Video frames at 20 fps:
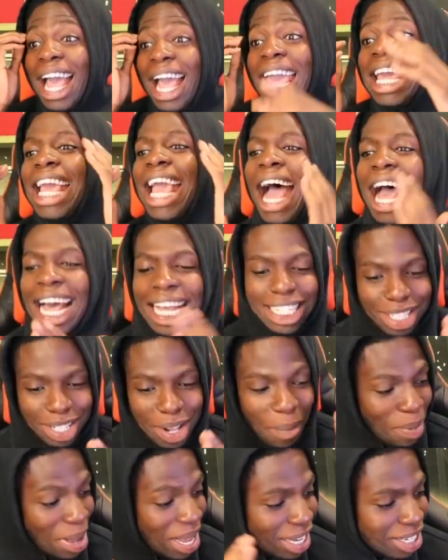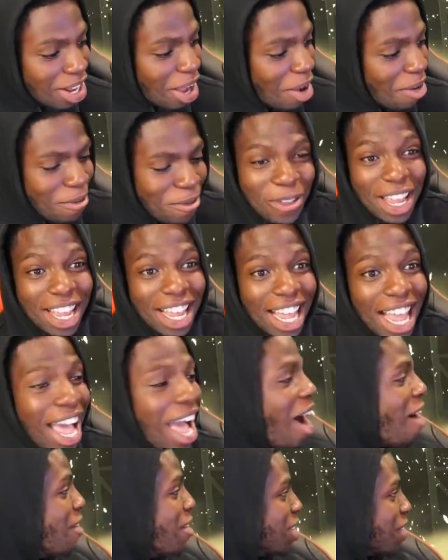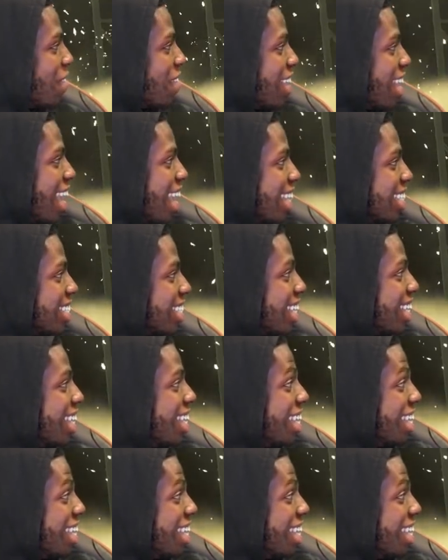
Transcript: He has to be something. How much do you mean that is?